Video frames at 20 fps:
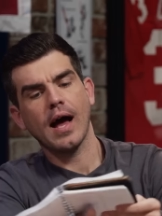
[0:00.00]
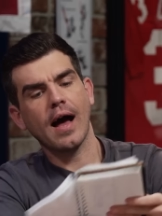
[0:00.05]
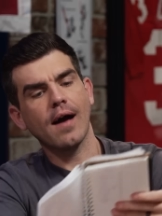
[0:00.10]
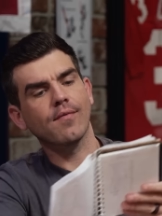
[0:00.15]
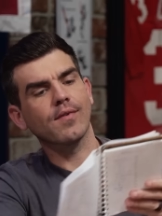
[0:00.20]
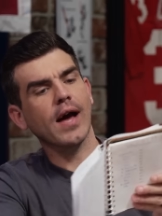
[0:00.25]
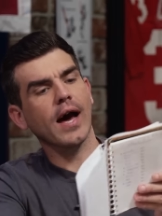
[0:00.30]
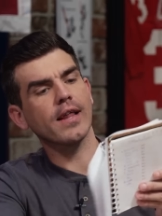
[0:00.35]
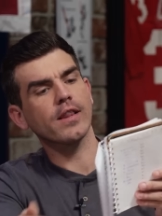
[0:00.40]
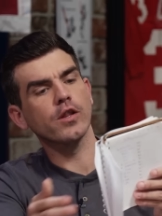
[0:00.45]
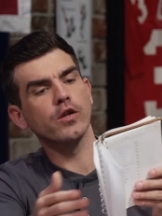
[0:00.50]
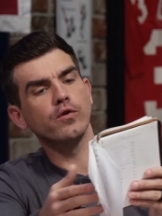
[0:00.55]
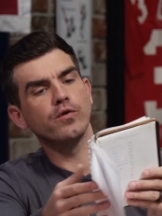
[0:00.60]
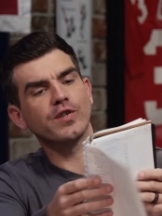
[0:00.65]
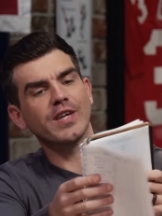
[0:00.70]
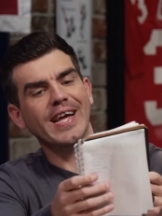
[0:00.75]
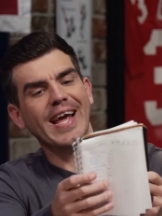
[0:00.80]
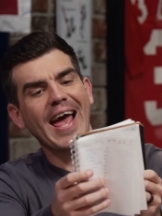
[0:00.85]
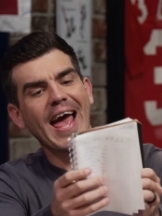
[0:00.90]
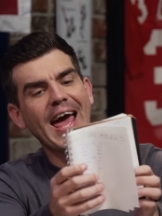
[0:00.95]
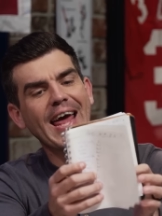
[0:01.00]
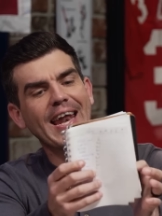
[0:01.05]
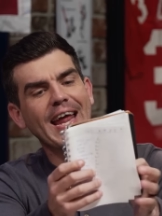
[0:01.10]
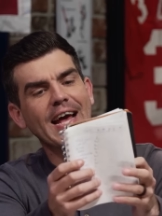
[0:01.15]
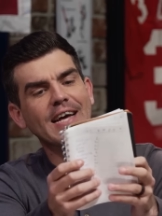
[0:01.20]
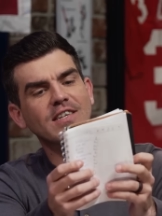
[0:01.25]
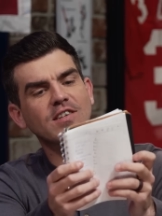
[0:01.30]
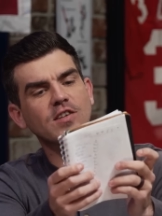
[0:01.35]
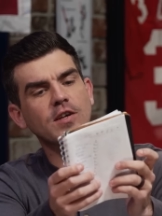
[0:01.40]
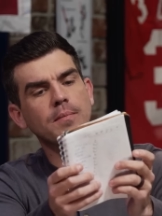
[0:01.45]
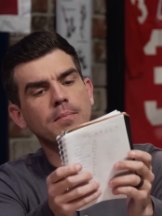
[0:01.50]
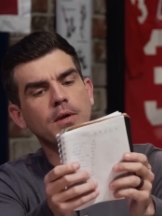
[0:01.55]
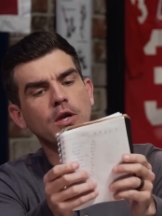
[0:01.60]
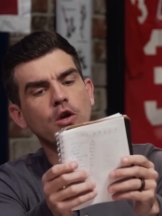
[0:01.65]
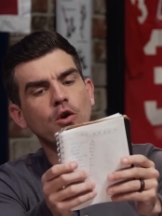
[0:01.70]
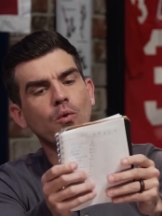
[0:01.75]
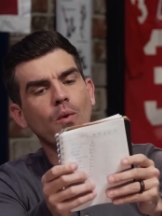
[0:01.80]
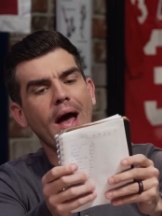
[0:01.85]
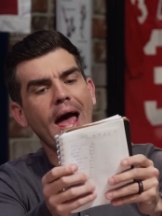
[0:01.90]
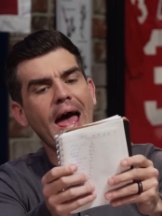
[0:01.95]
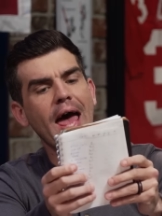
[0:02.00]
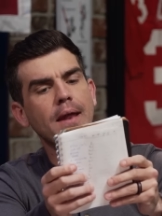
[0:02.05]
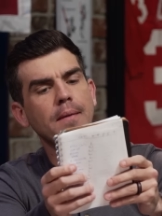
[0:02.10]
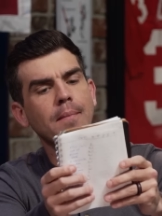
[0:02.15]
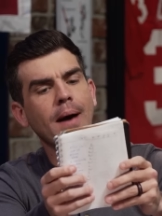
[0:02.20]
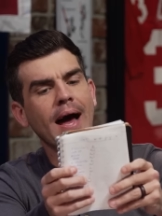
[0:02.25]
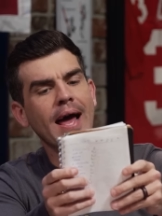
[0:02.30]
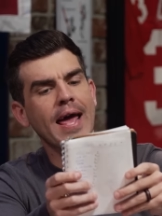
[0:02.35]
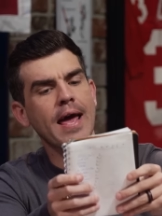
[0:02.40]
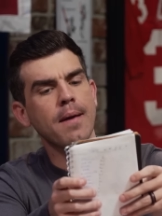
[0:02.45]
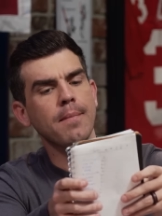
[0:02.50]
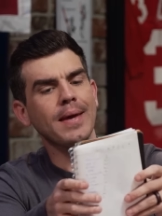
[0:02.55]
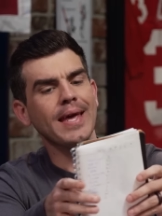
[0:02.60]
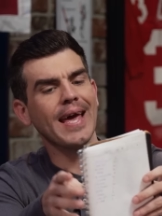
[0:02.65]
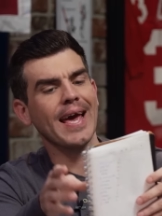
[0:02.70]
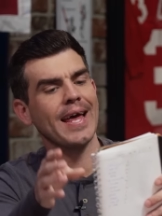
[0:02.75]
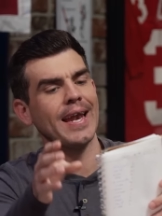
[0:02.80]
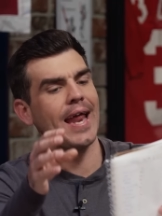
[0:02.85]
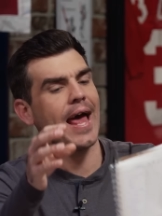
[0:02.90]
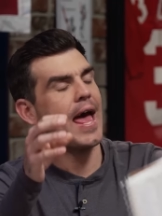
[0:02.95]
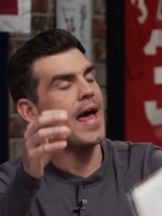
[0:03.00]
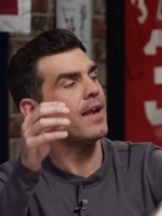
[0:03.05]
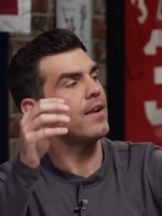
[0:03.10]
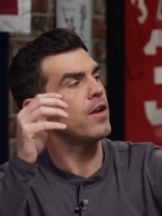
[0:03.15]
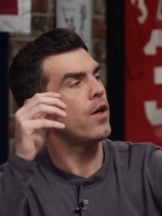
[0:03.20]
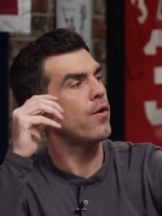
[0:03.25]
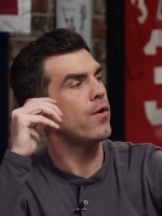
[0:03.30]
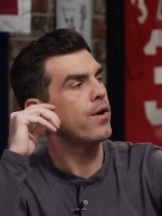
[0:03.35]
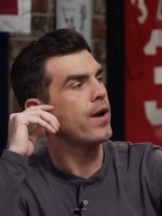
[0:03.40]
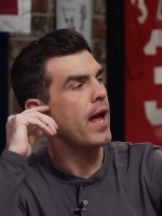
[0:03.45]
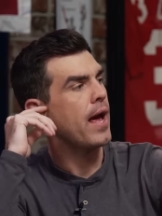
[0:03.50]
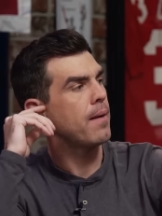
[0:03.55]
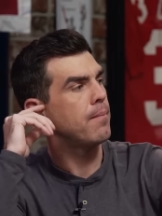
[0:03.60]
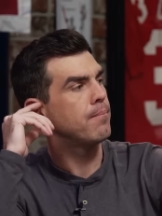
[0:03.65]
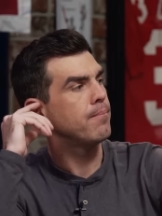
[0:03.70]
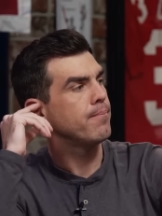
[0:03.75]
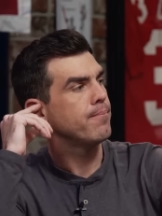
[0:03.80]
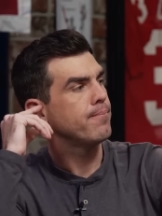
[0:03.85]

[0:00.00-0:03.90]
I've got losing at SMU, at Miami, and at Notre Dame.